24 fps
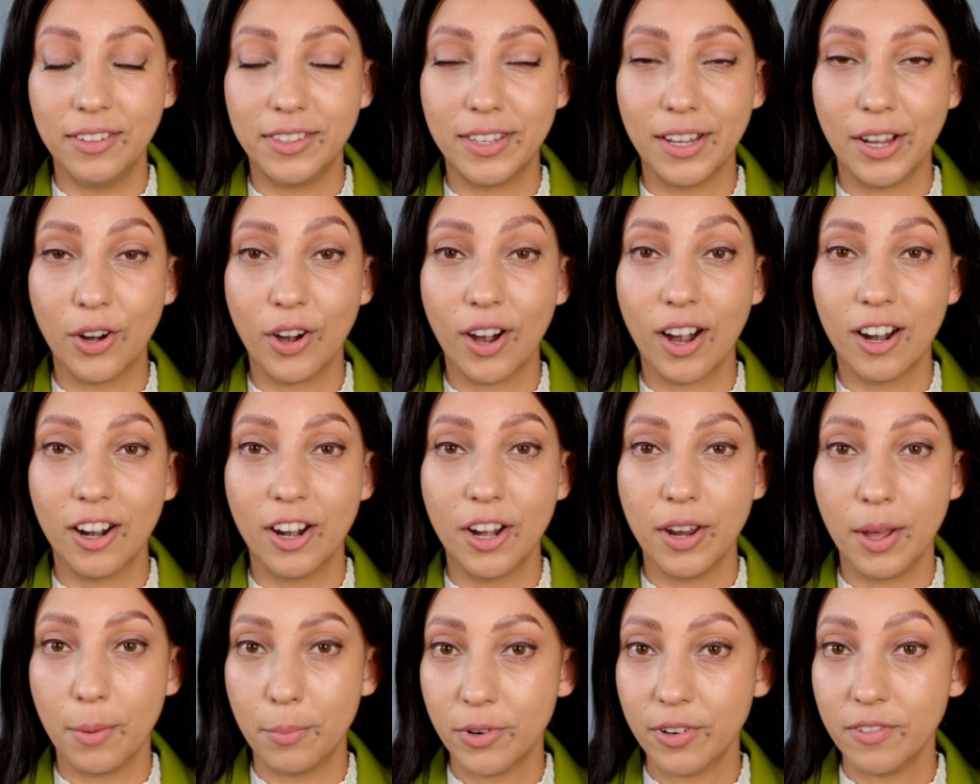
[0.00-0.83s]
there are a
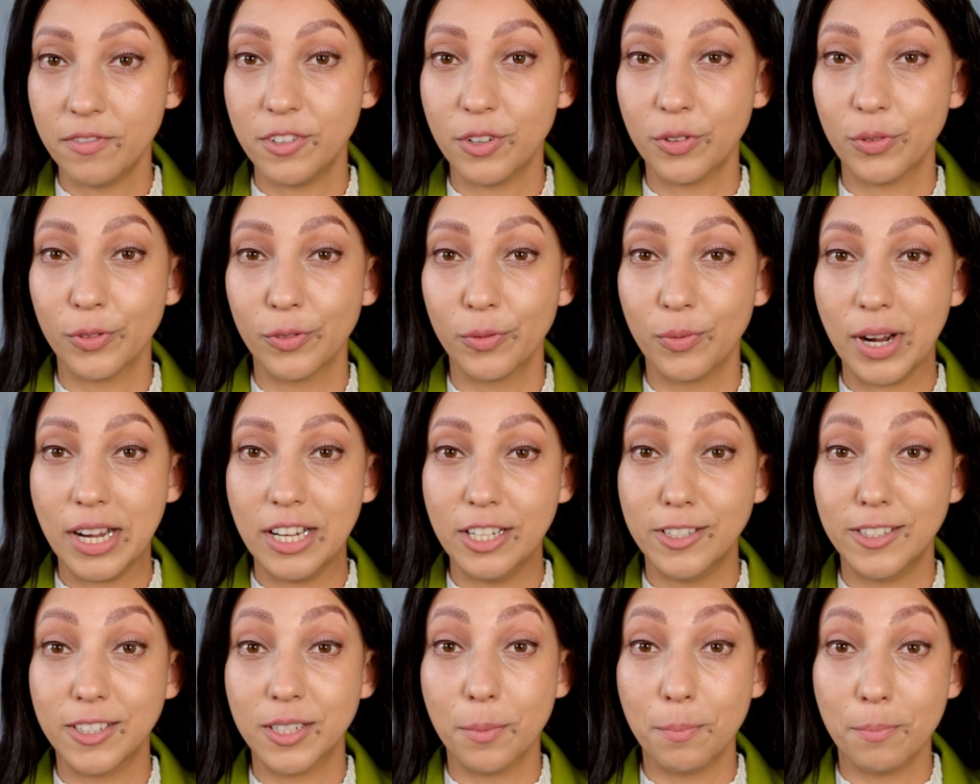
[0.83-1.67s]
number of different
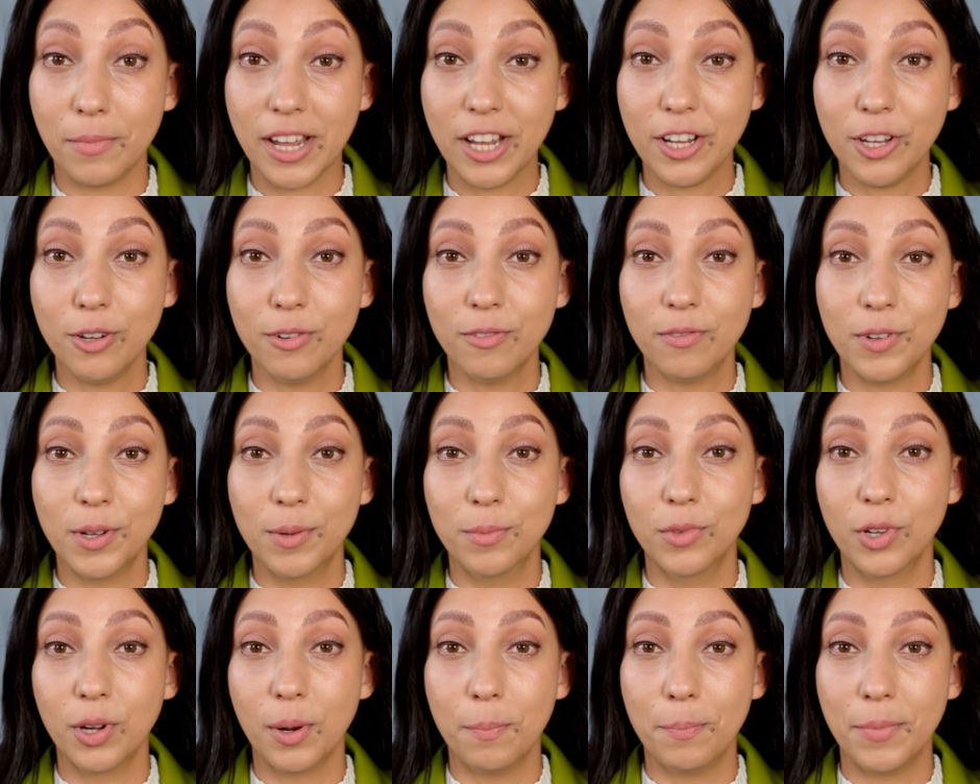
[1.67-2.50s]
ways to make your
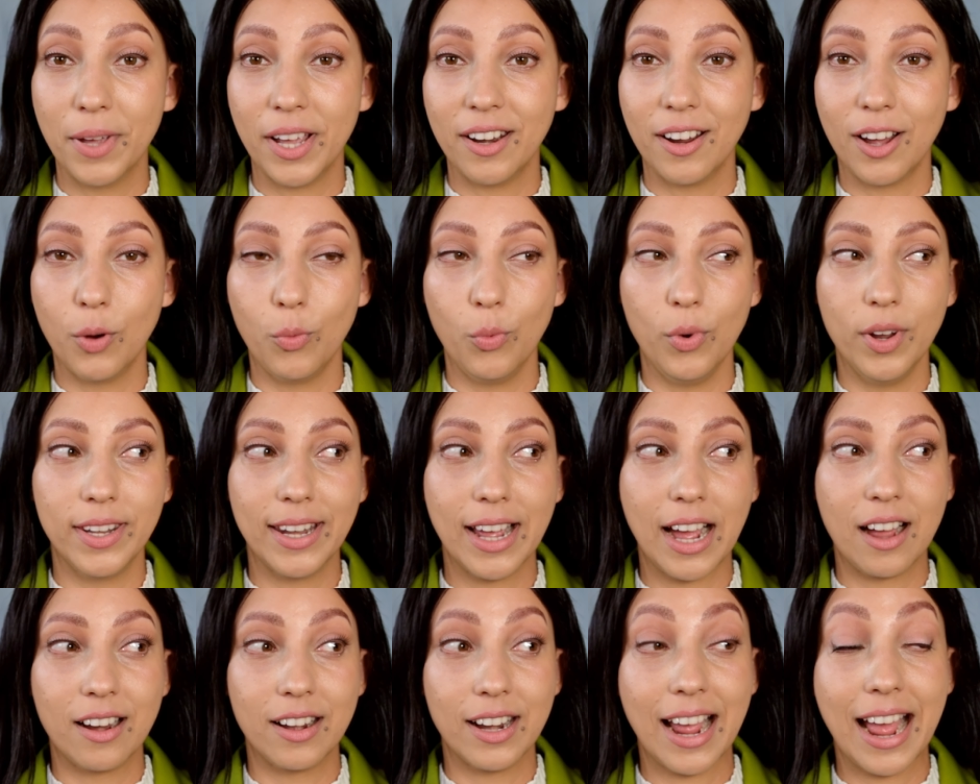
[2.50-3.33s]
film look better
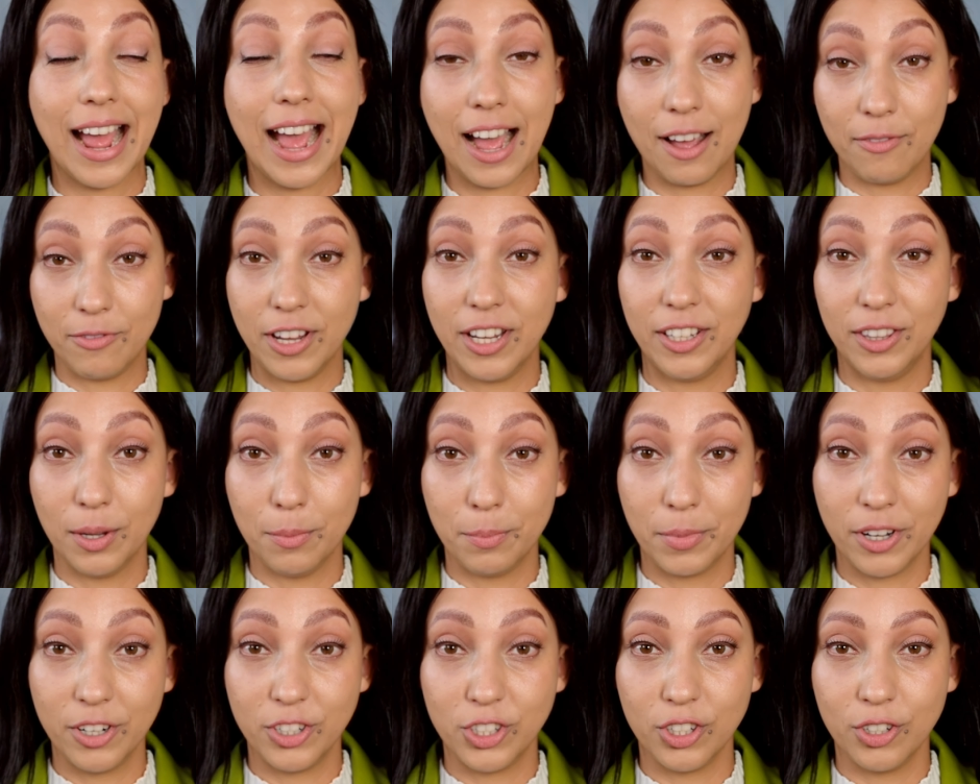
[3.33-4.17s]
without having the
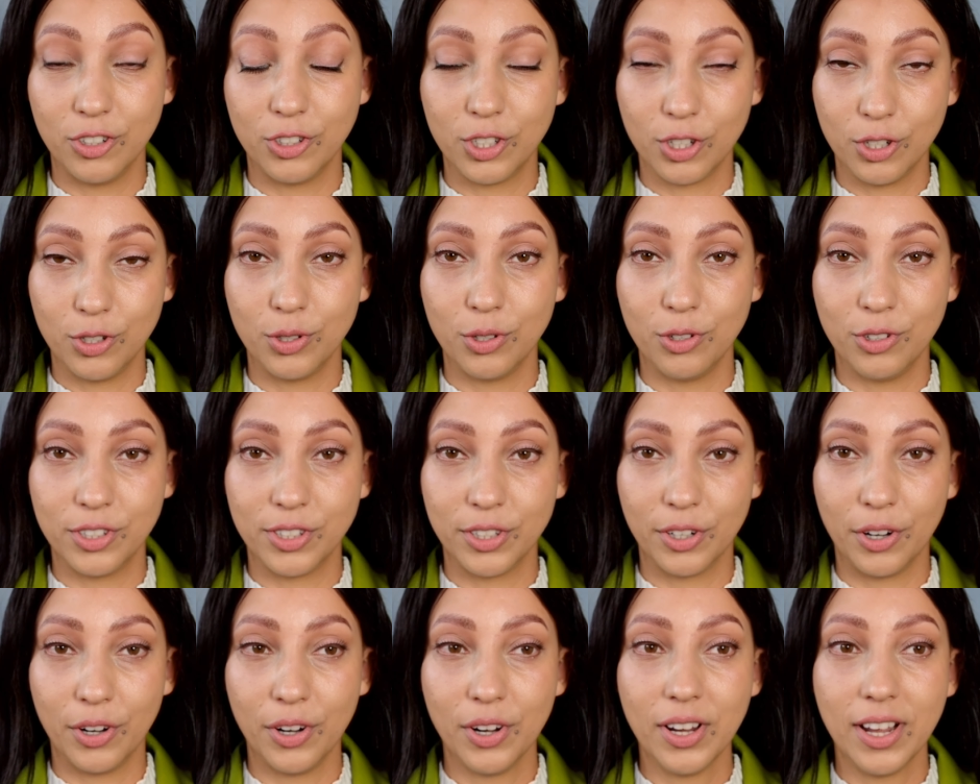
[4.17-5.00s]
budget to do
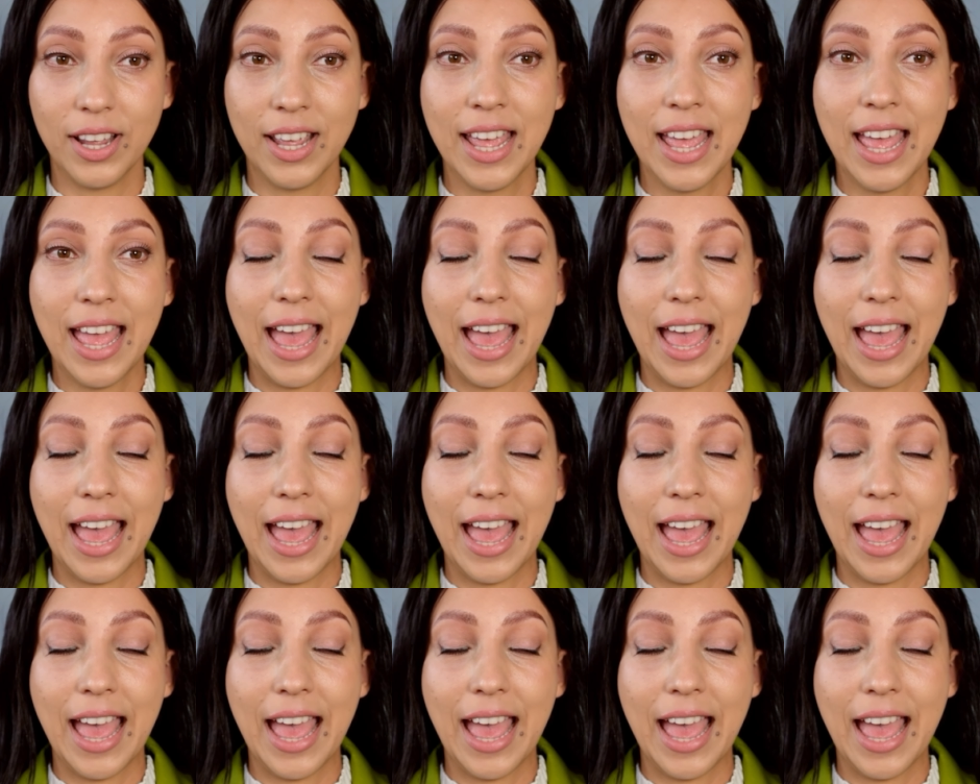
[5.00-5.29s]
so.